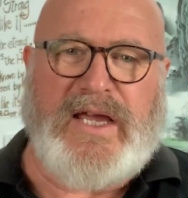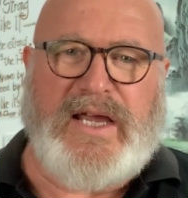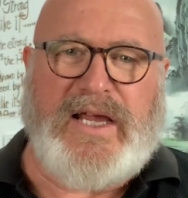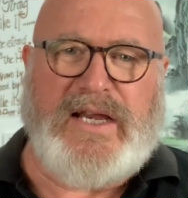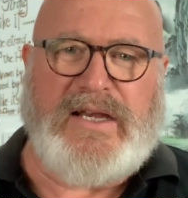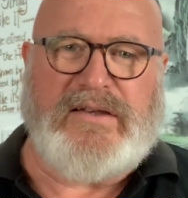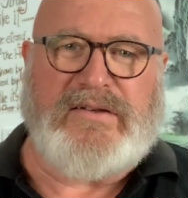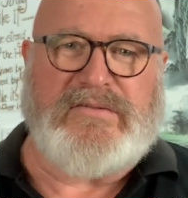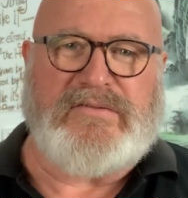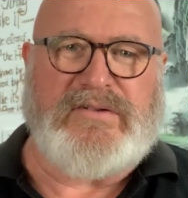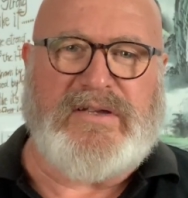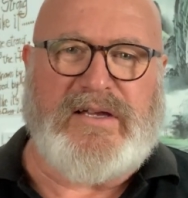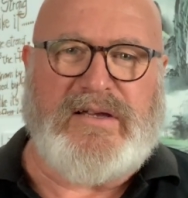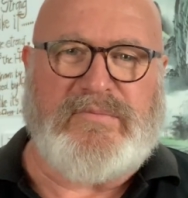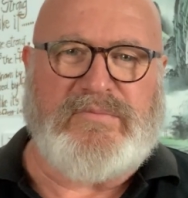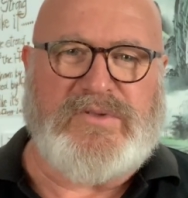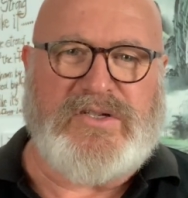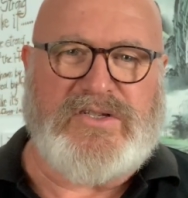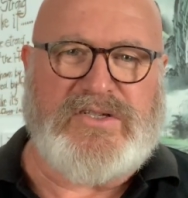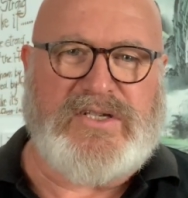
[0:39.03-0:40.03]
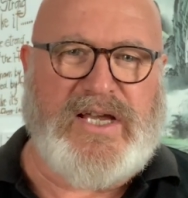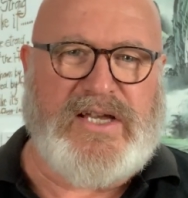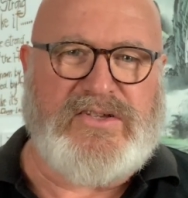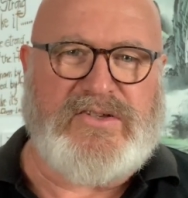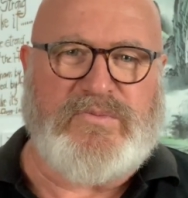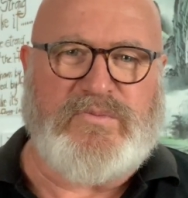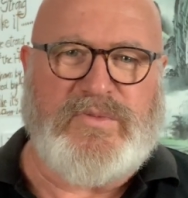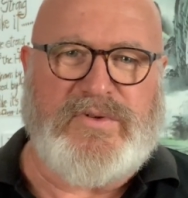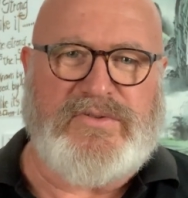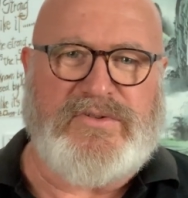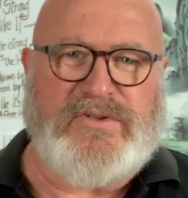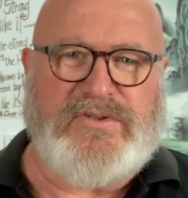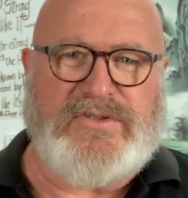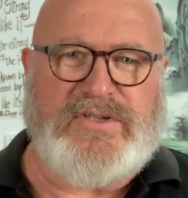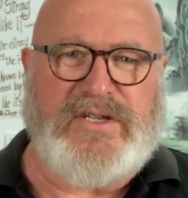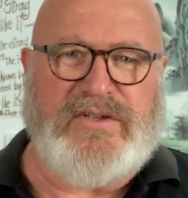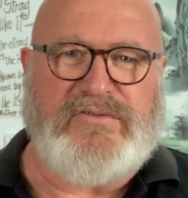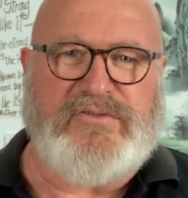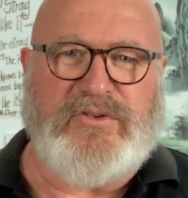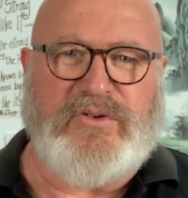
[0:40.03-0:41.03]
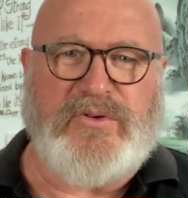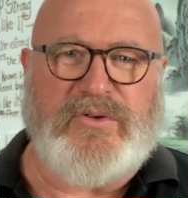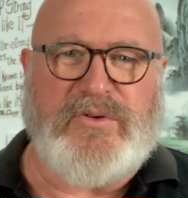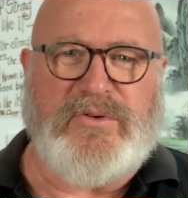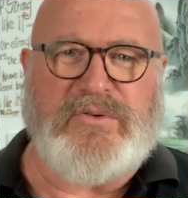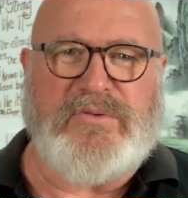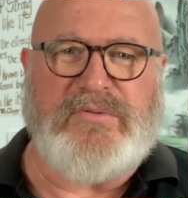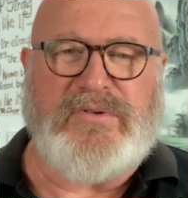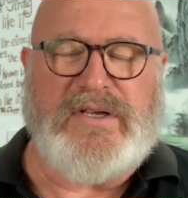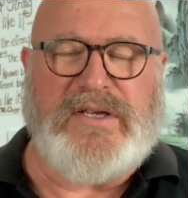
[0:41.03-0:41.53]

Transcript: and discuss them with your Sifu,